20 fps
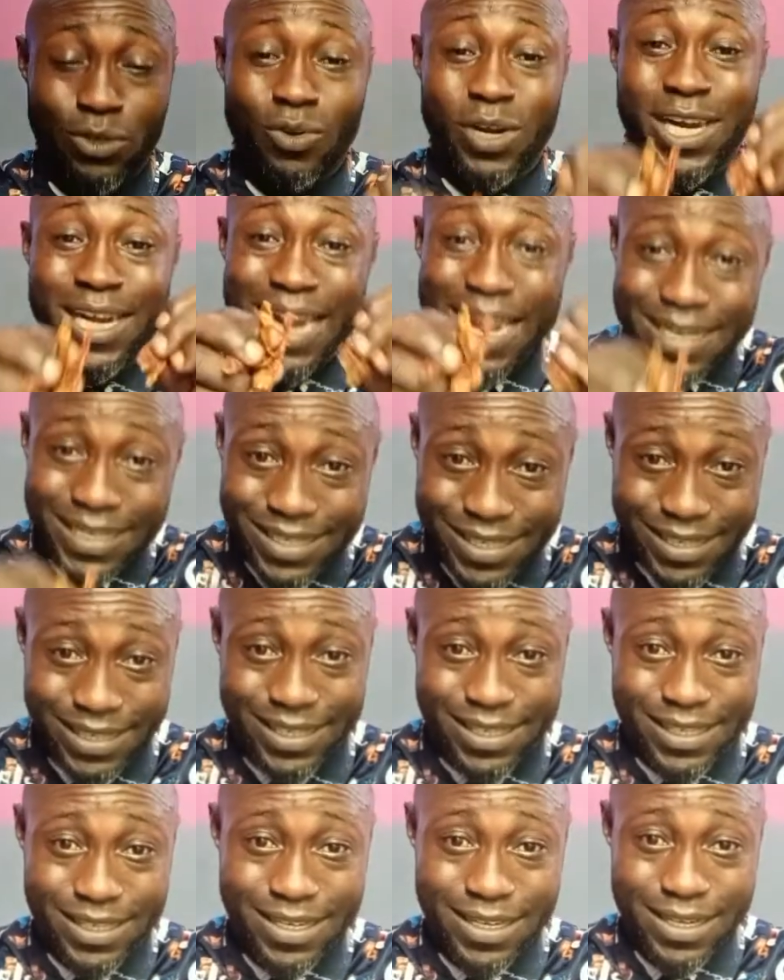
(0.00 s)
you grind
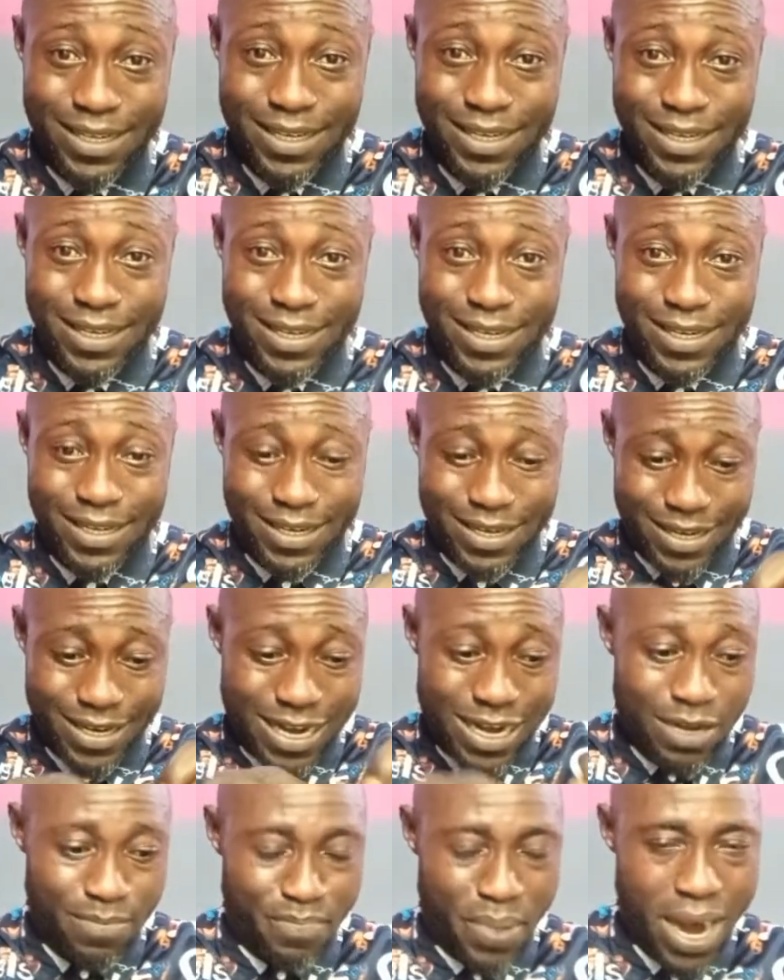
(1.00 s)
it
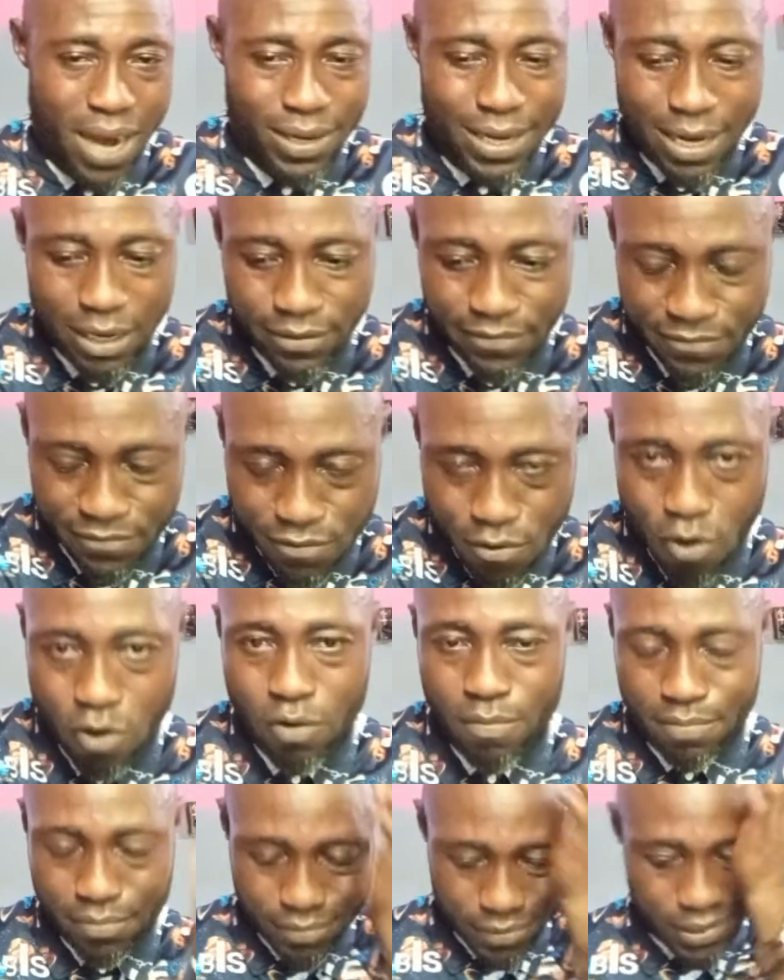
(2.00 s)
in powdered
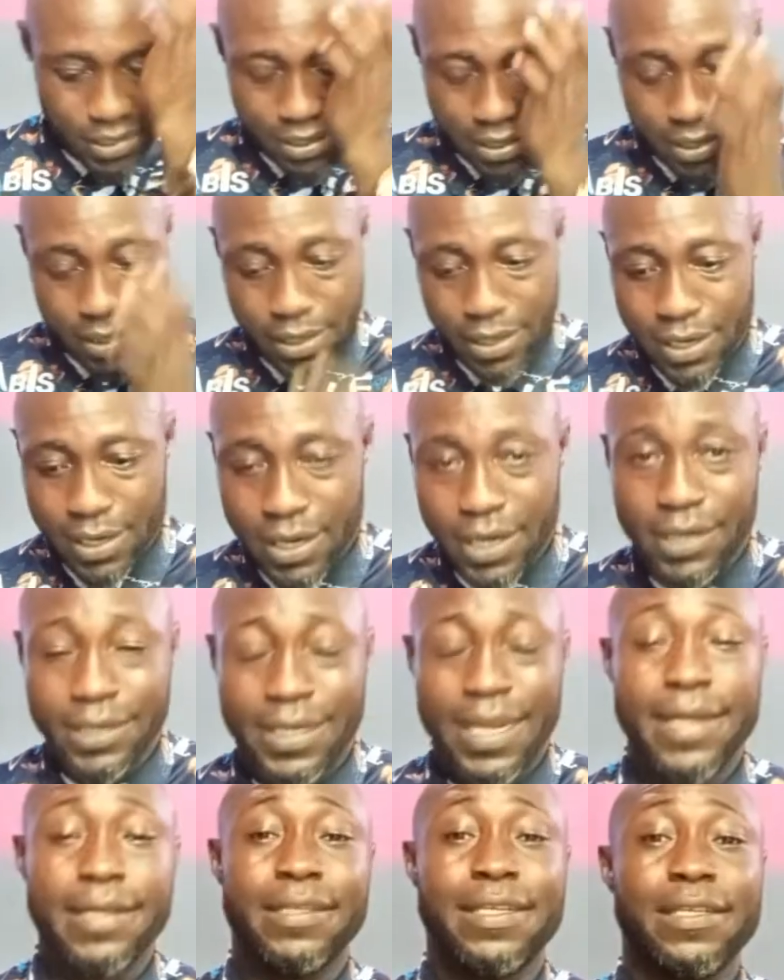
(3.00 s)
form.
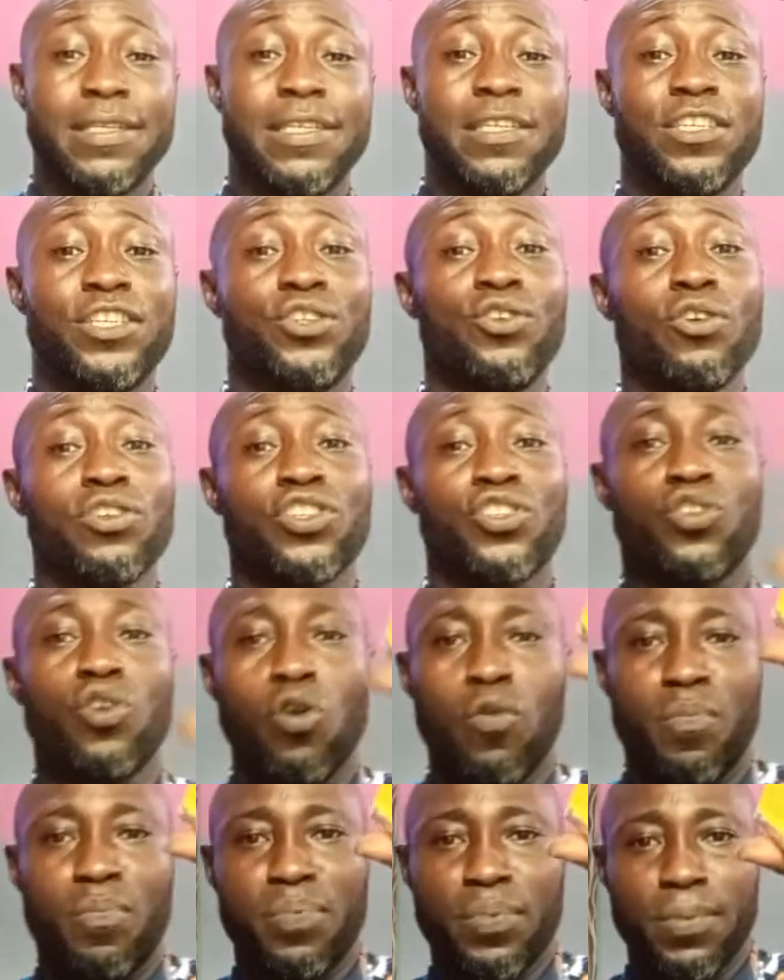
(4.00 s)
Then this is your
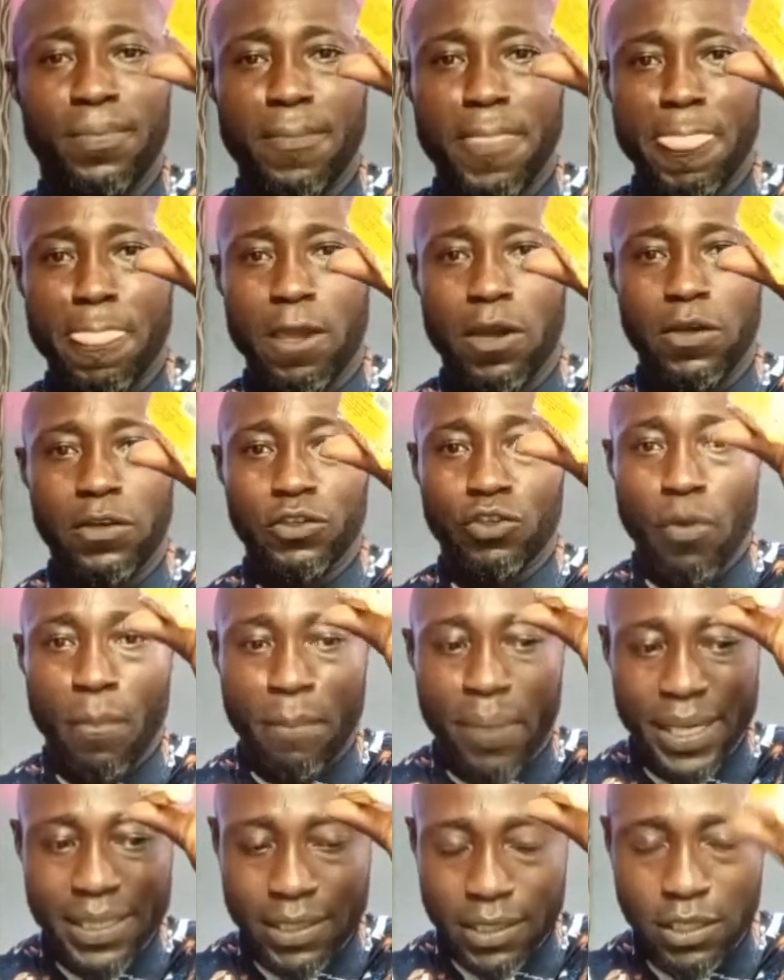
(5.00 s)
soap,
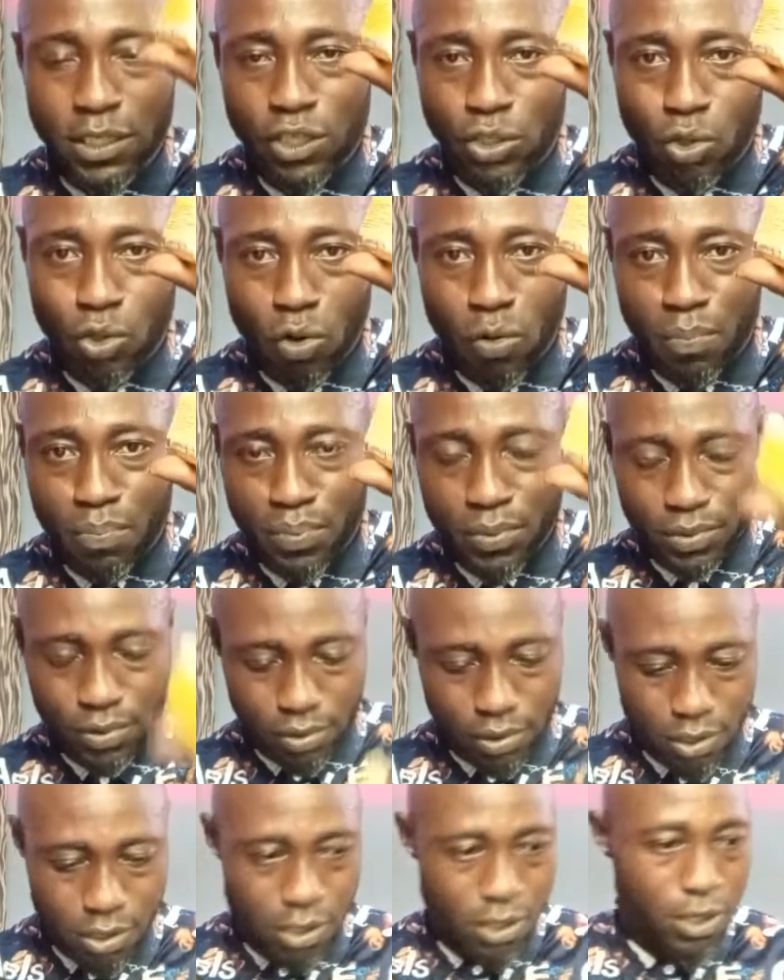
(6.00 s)
your bathing soap.
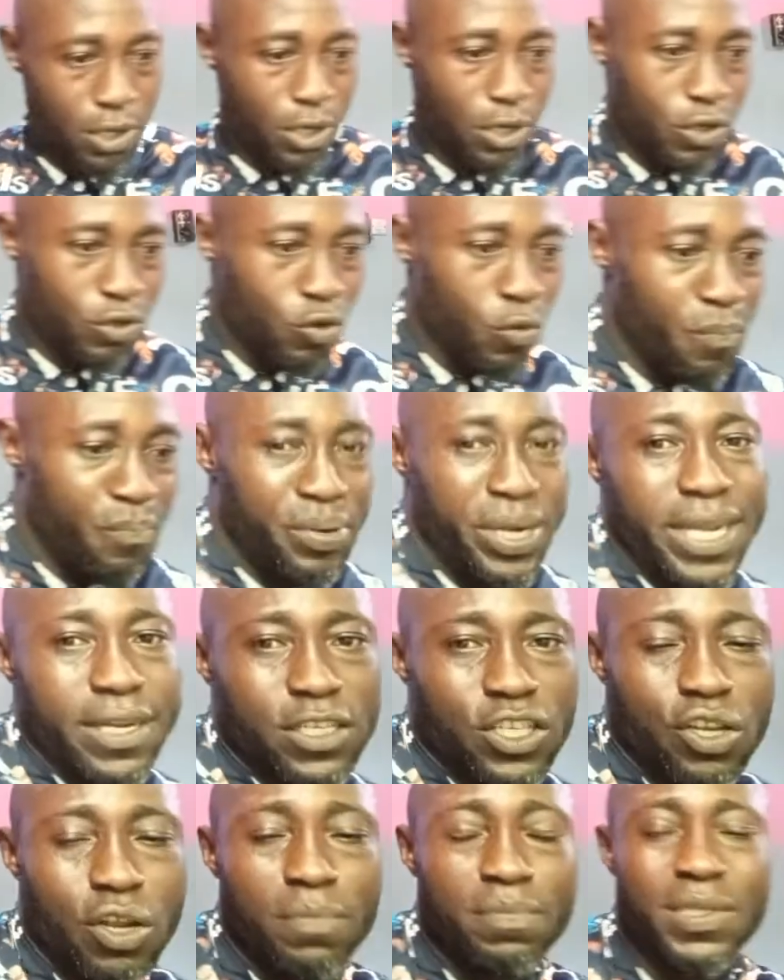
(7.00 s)
You
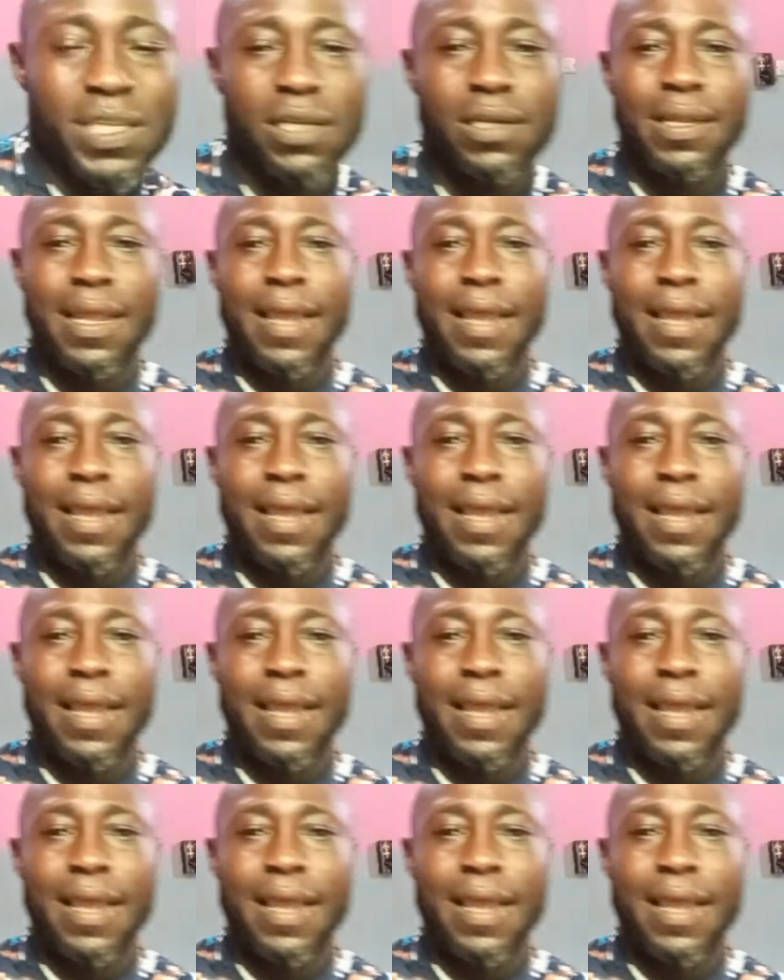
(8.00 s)
bring something